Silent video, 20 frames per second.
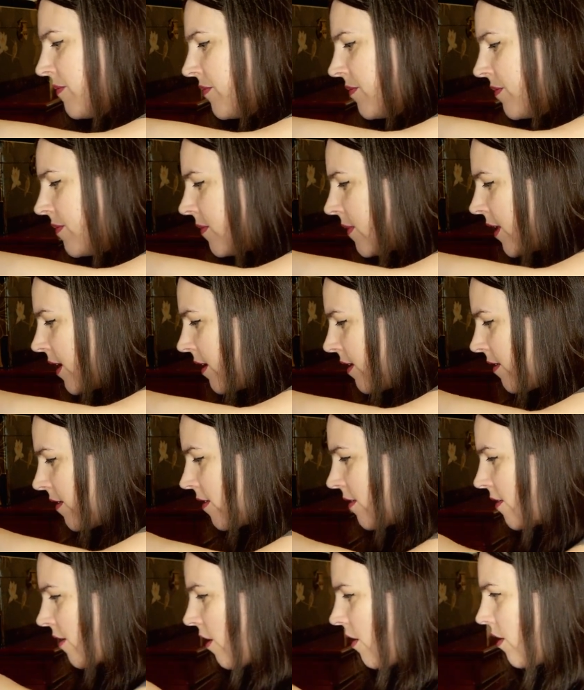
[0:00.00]
This
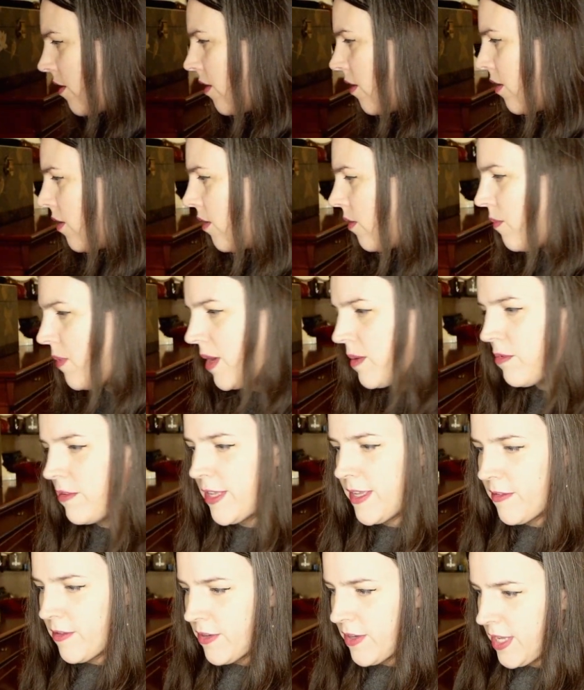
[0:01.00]
is all bubbly
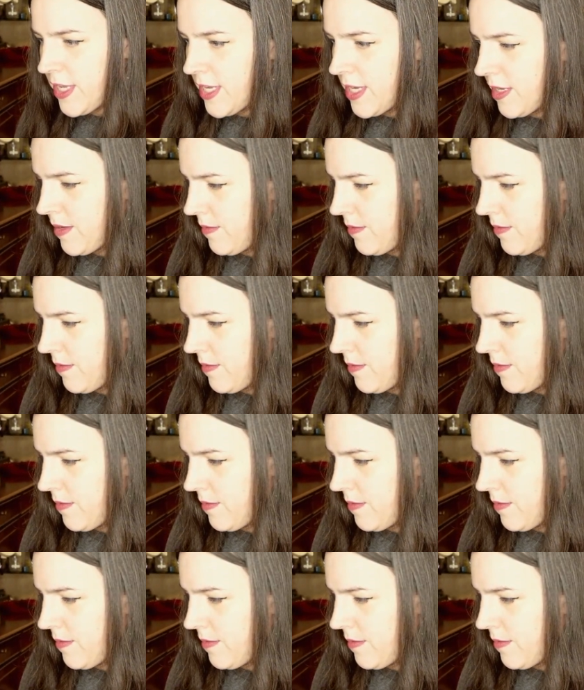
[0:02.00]
looking.